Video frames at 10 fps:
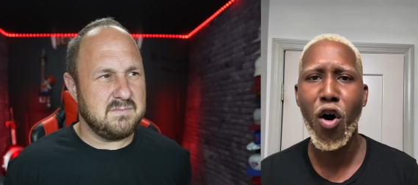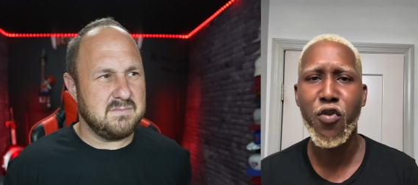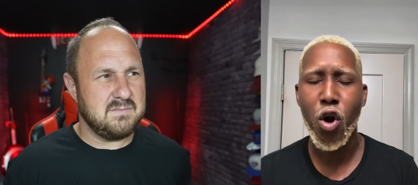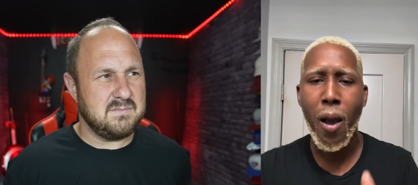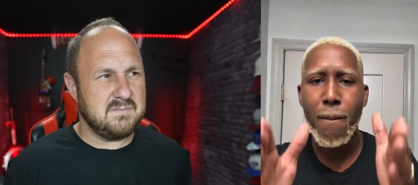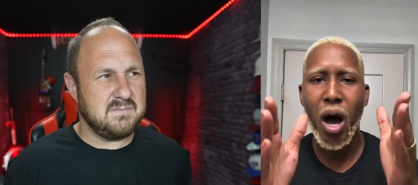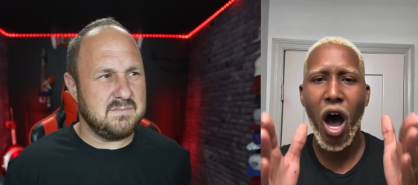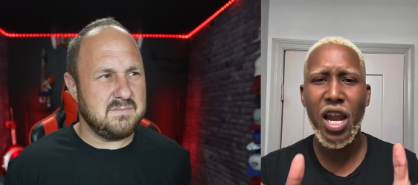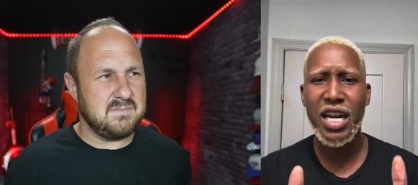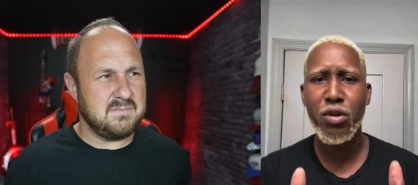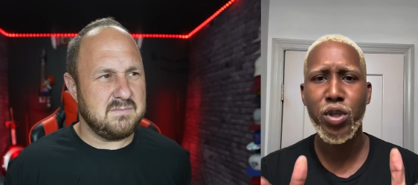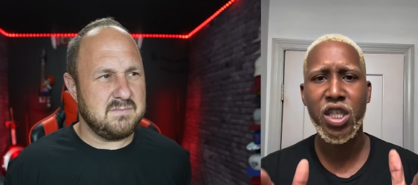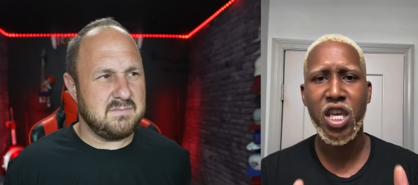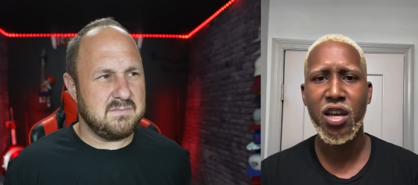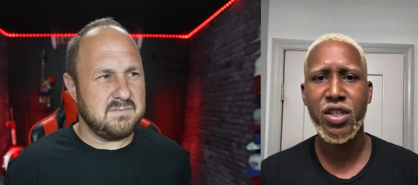Speaker 1: over. But all I did
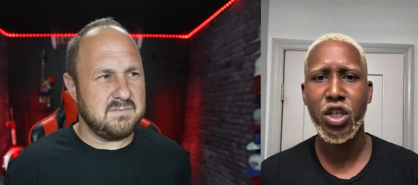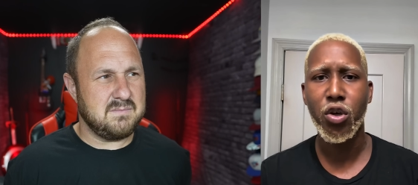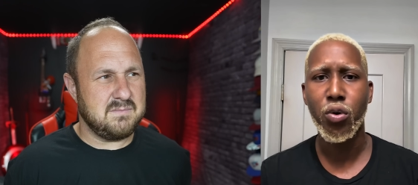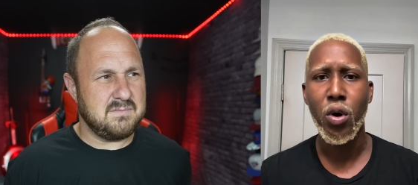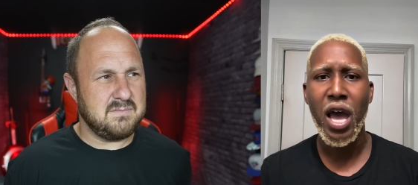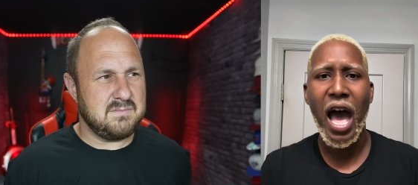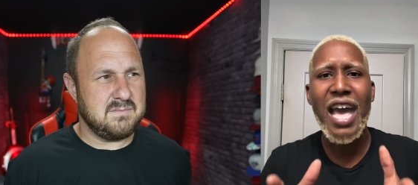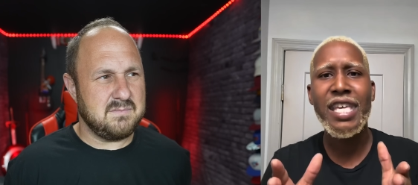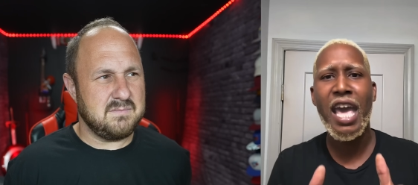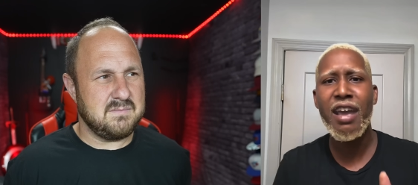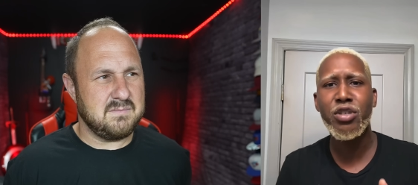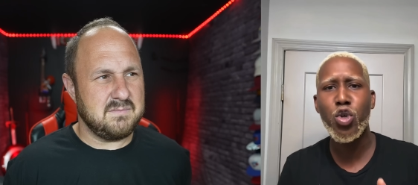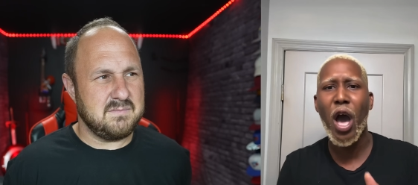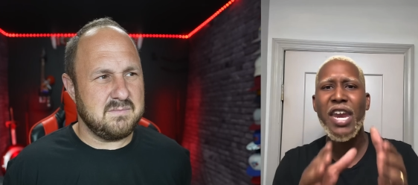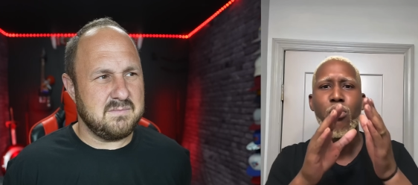was give to you. I gave
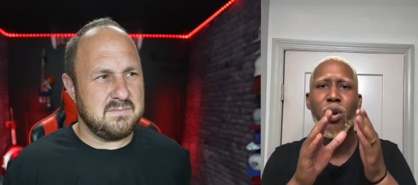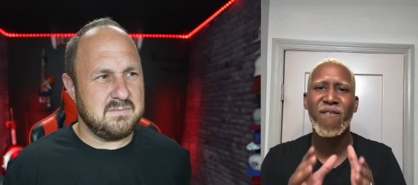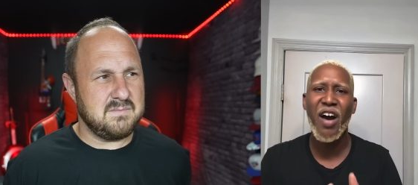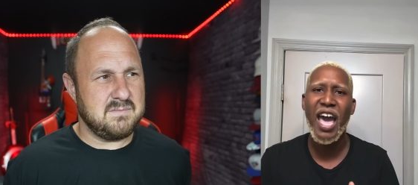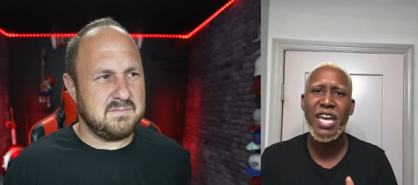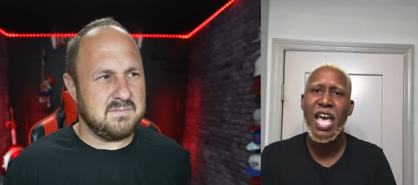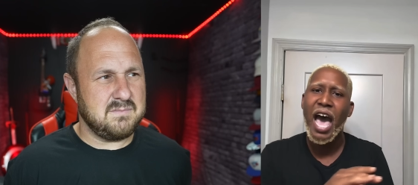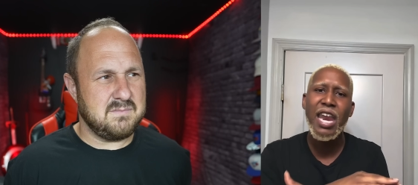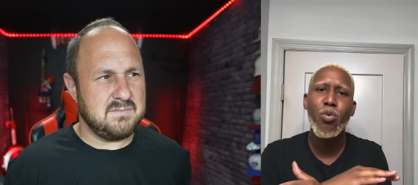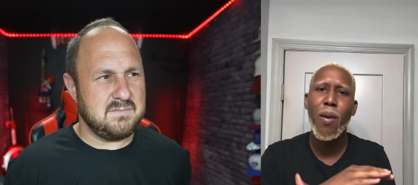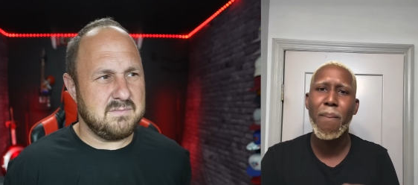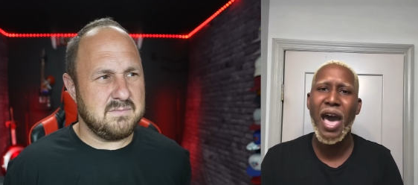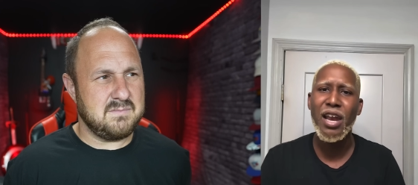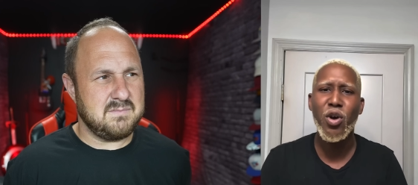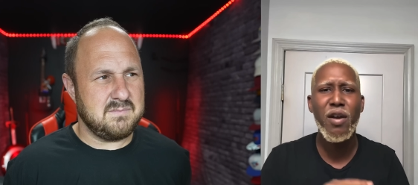to you. I didn't want to fight. I didn't want
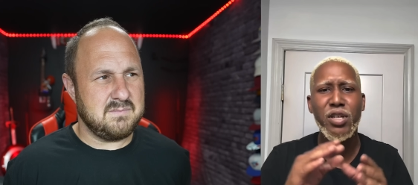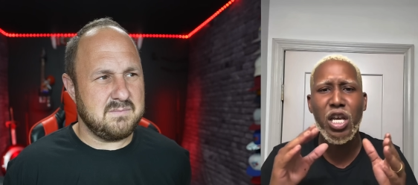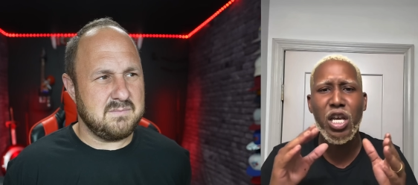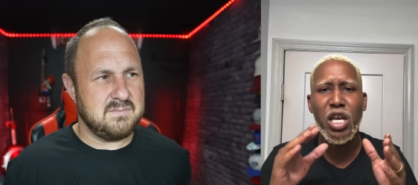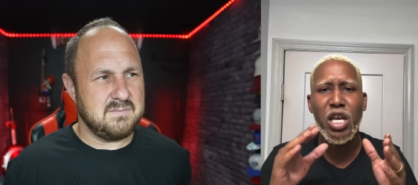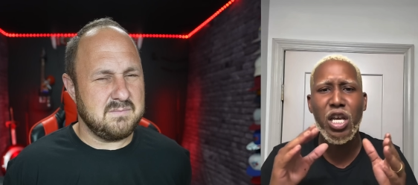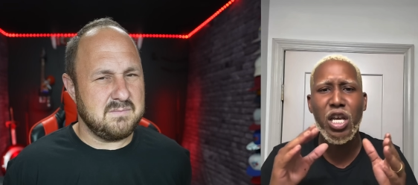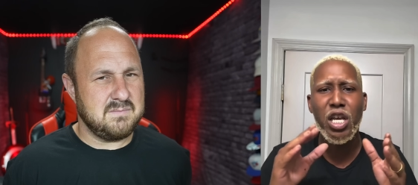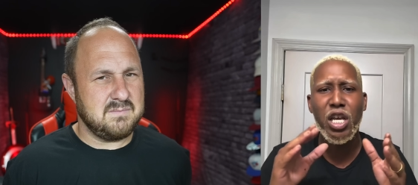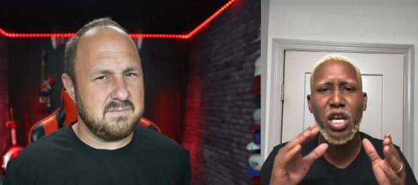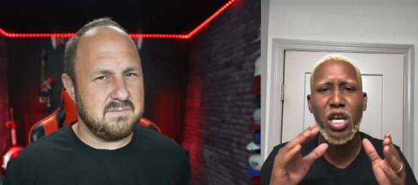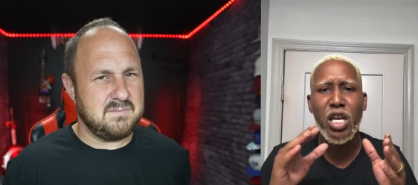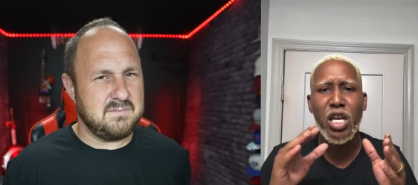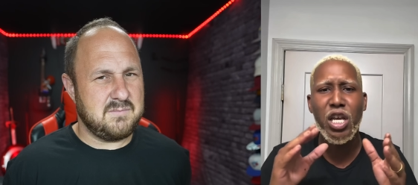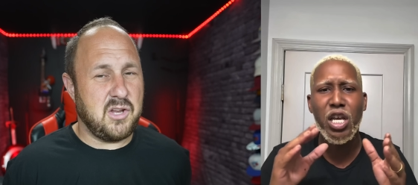to battle. Everything.
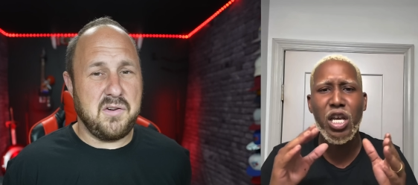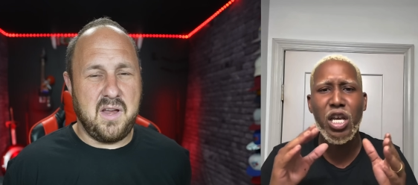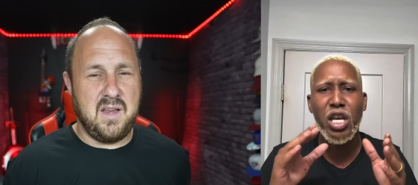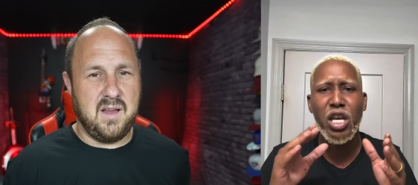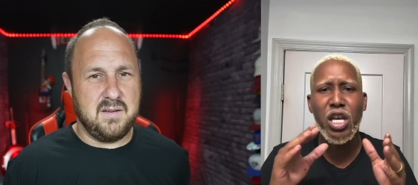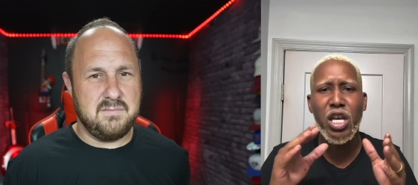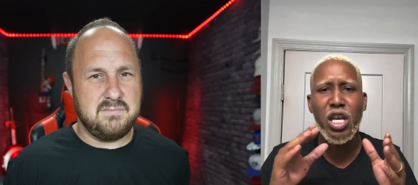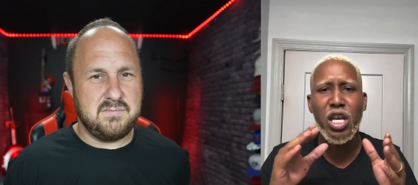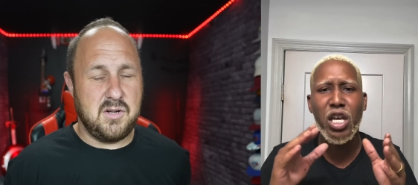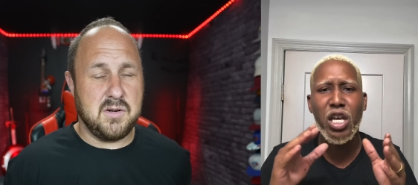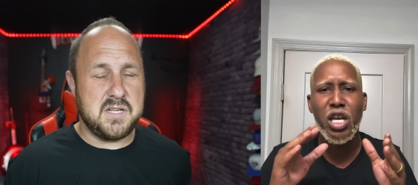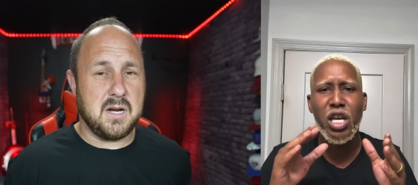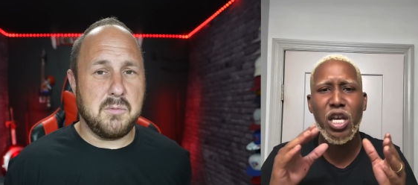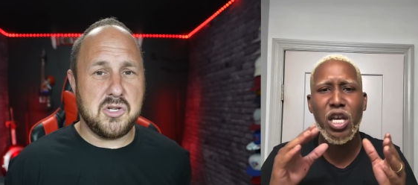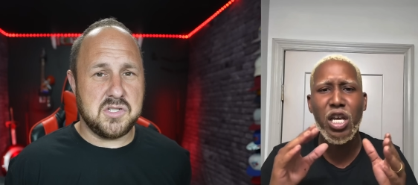
Speaker 2: You're an idiot. You're a
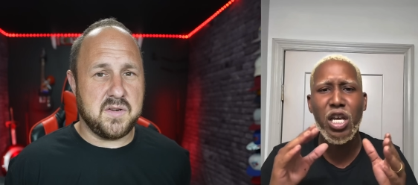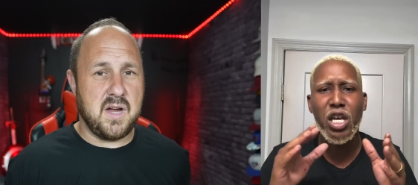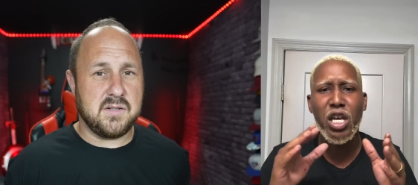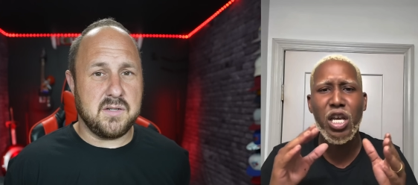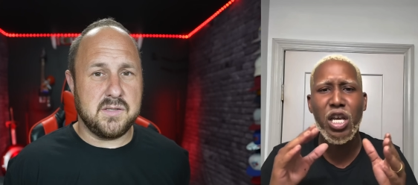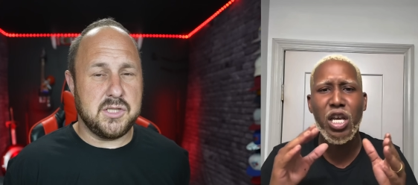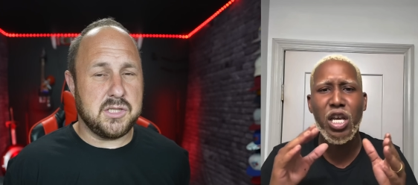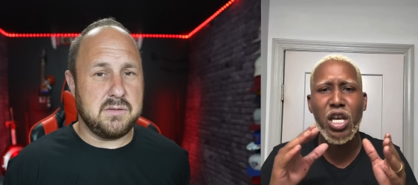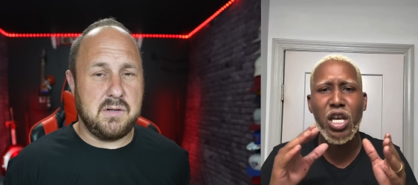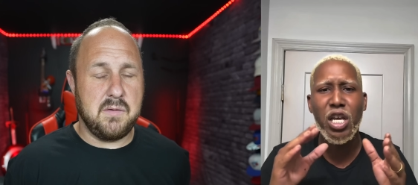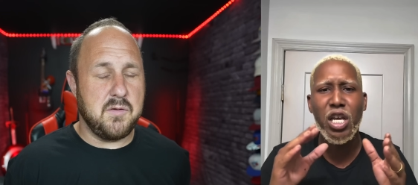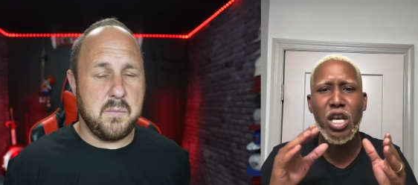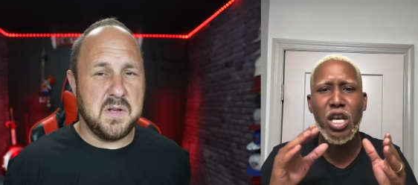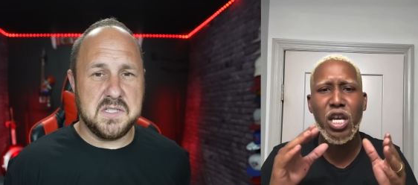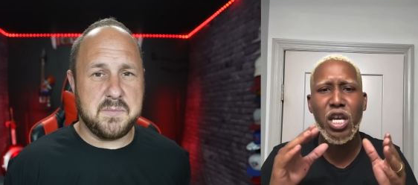terrible judge of character, and you have no
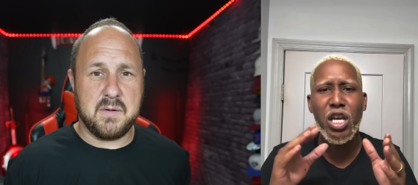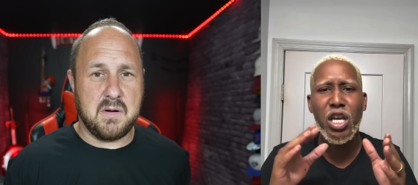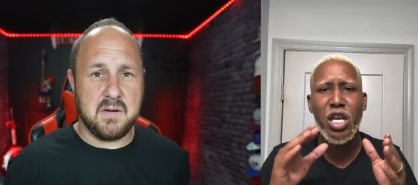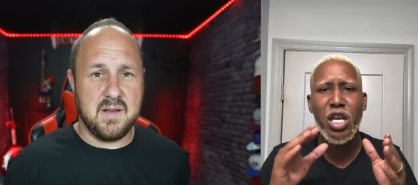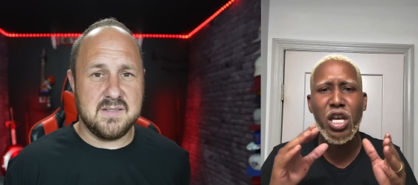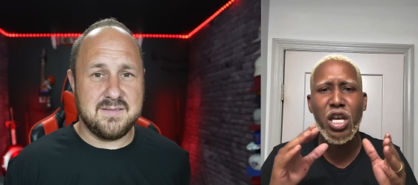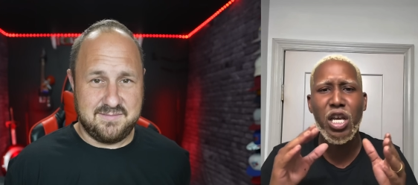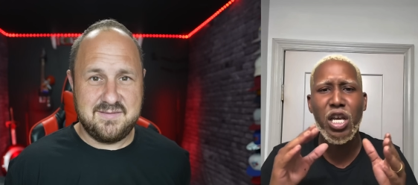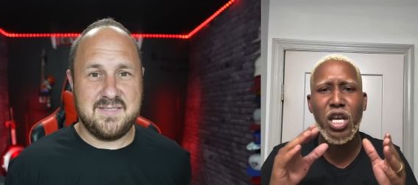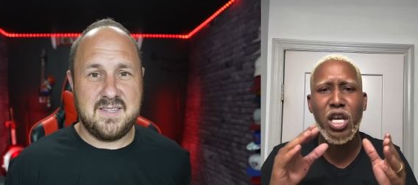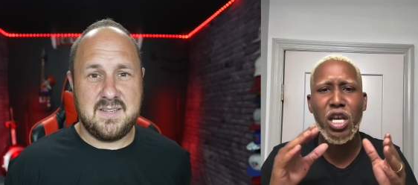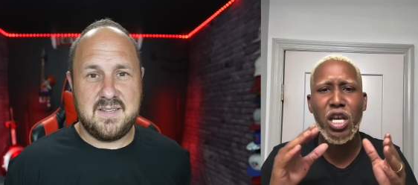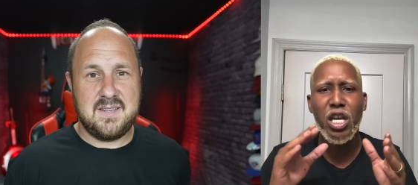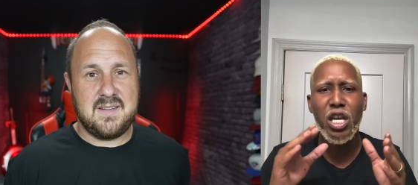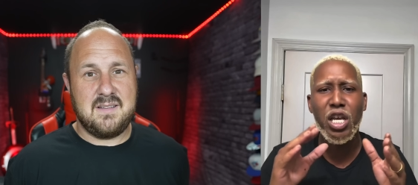business being around kids.
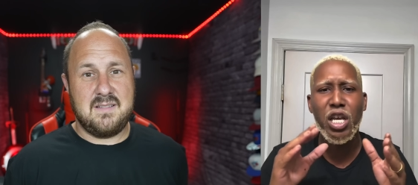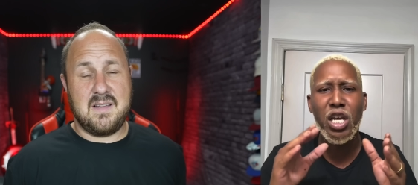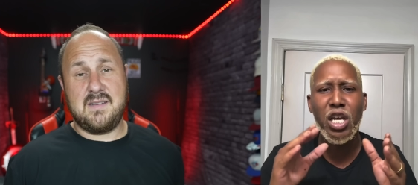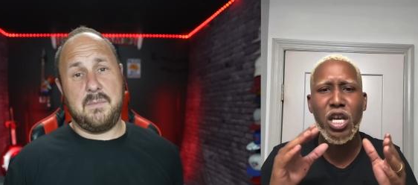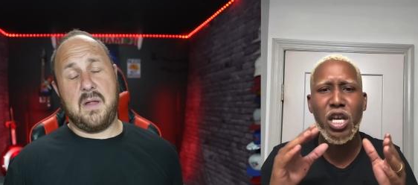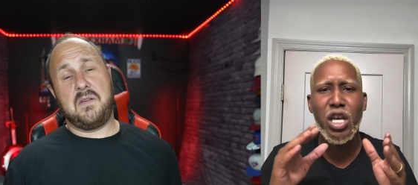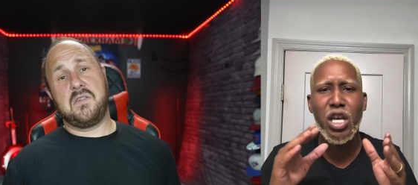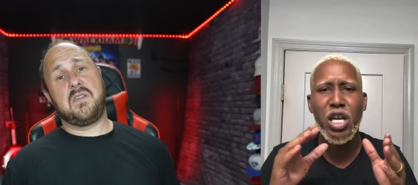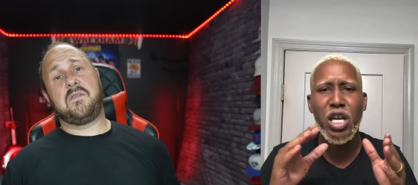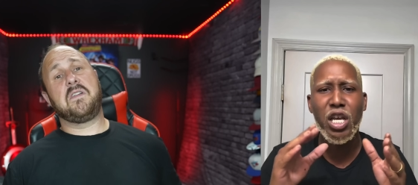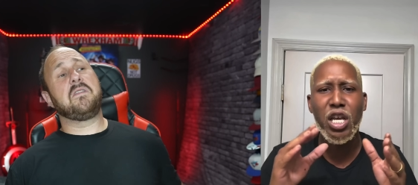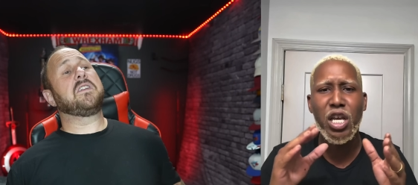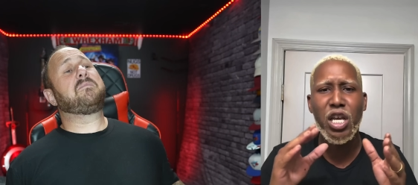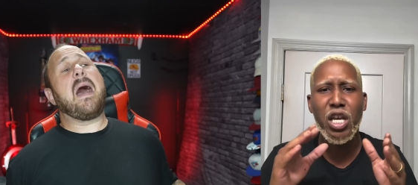That's it, man. If you're this